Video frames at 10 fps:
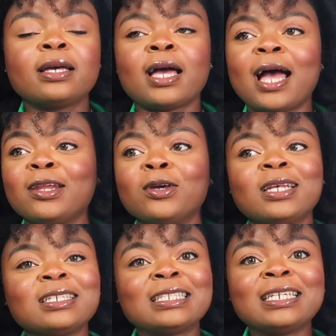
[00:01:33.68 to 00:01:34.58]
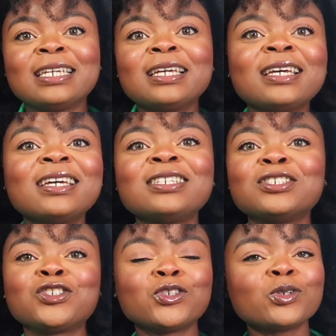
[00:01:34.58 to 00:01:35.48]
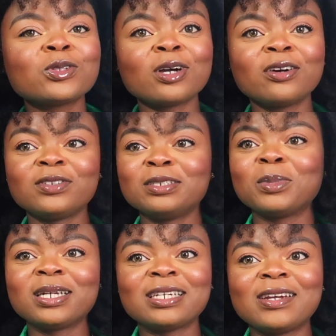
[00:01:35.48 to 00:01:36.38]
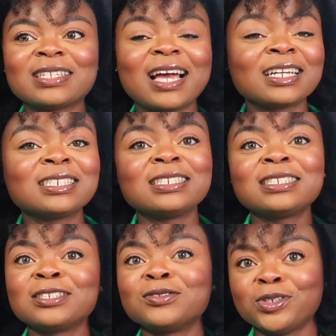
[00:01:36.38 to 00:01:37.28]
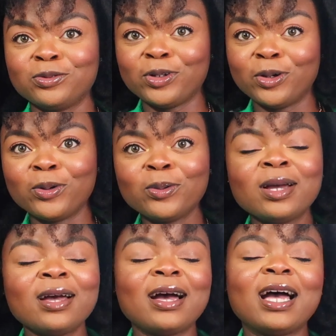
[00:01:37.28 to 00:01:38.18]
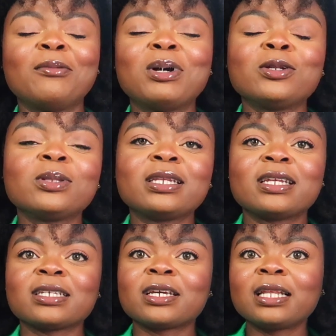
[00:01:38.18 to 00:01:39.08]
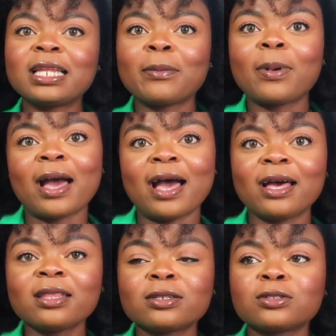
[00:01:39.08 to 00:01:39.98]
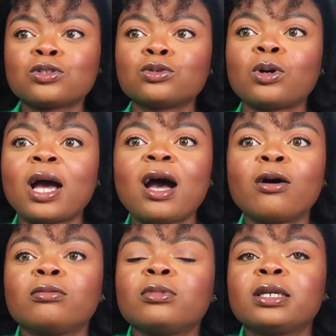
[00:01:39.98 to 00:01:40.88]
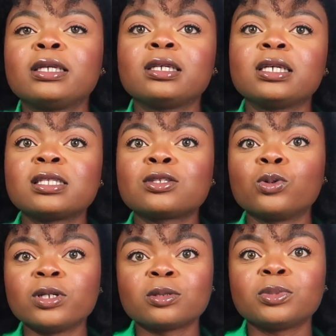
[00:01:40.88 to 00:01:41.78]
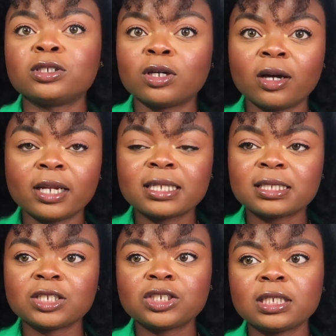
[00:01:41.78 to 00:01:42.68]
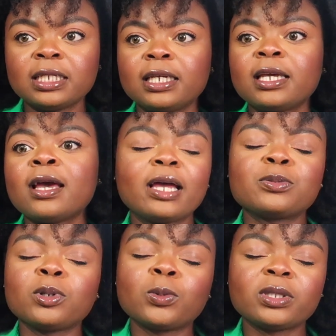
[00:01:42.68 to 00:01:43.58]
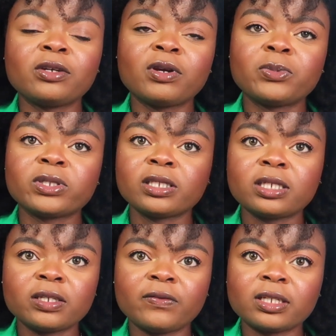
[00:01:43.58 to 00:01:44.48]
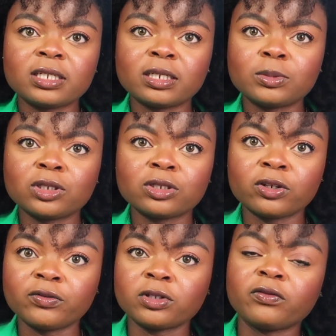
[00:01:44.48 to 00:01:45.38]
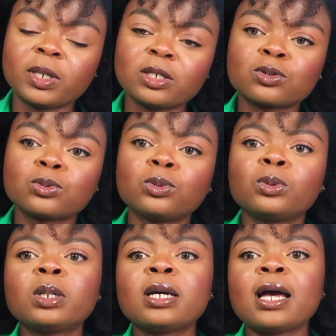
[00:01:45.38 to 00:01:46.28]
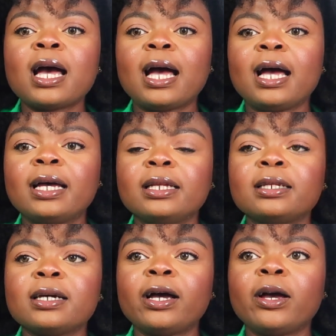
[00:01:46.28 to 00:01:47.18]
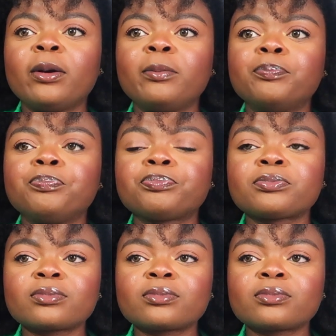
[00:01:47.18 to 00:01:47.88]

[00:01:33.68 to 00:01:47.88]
And honestly, the truth of the matter is I actually still don't know. I don't think there's a clear path to how it's going to be done. Essentially, I spoke with the representative at the admissions office of my school, and